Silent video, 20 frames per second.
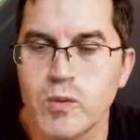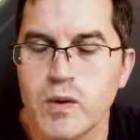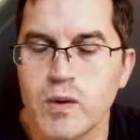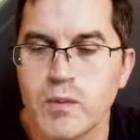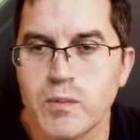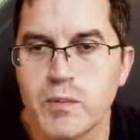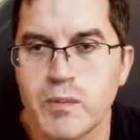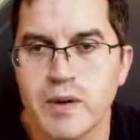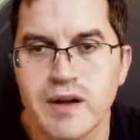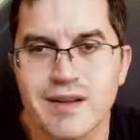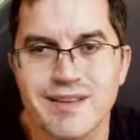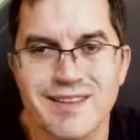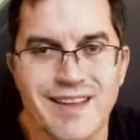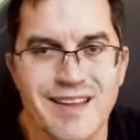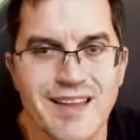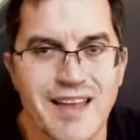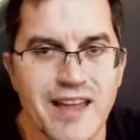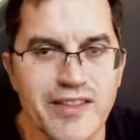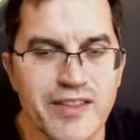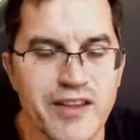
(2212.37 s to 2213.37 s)
but
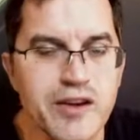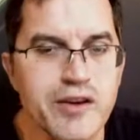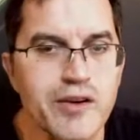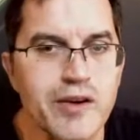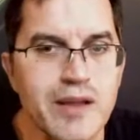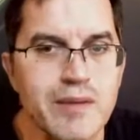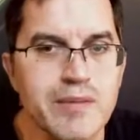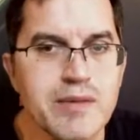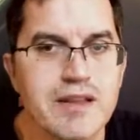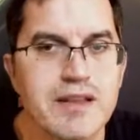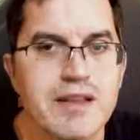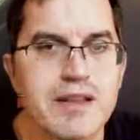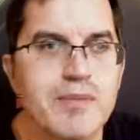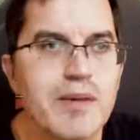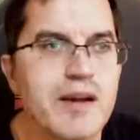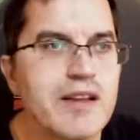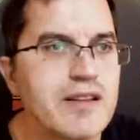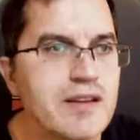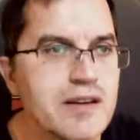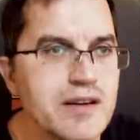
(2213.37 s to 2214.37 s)
they are limited by
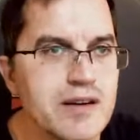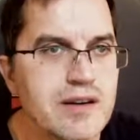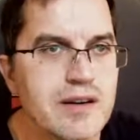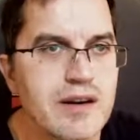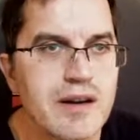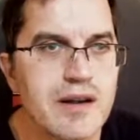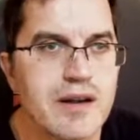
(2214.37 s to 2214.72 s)
their